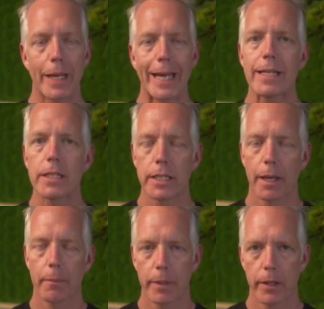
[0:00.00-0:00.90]

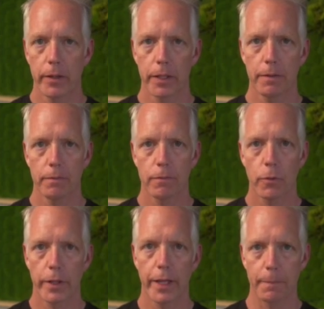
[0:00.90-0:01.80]
painting that melody
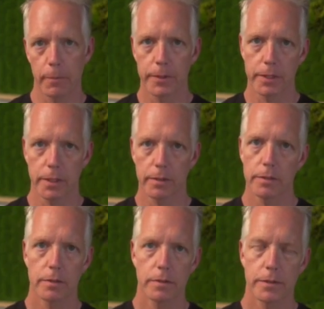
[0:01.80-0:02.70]
for that
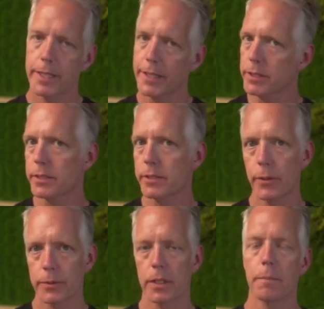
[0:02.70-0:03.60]
person? It's not just
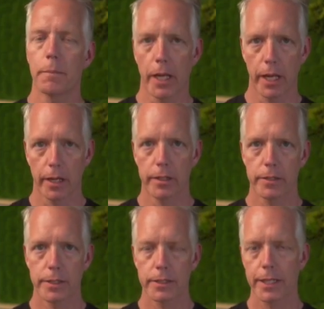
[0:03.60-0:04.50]
notes on the
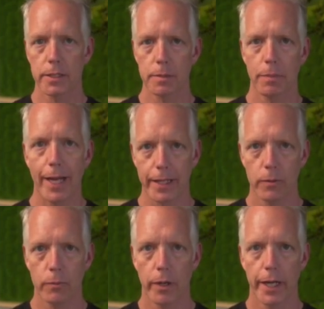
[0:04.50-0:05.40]
page. It's not just
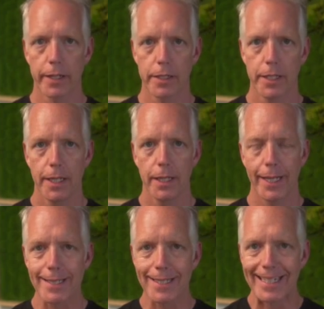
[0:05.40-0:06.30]
black and white.
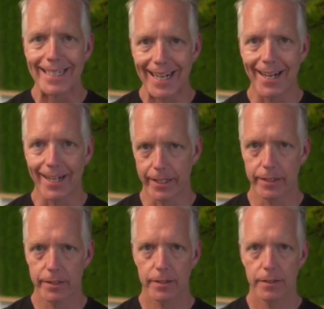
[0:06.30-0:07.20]
That's a
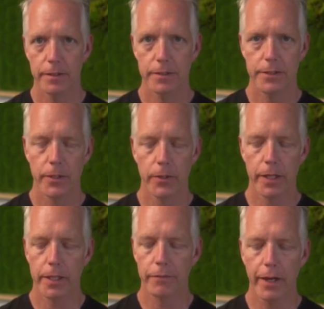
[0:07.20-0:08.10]
guide. So
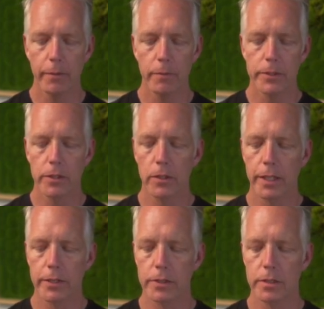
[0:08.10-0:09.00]
like if I were to
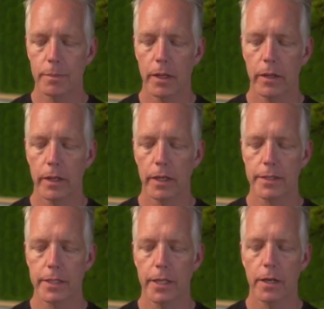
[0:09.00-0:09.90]
look at just the melody
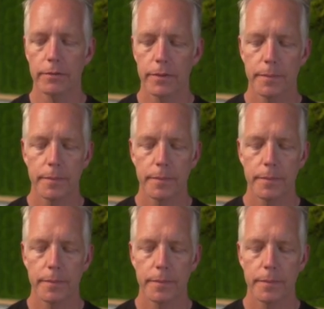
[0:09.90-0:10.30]
in itself,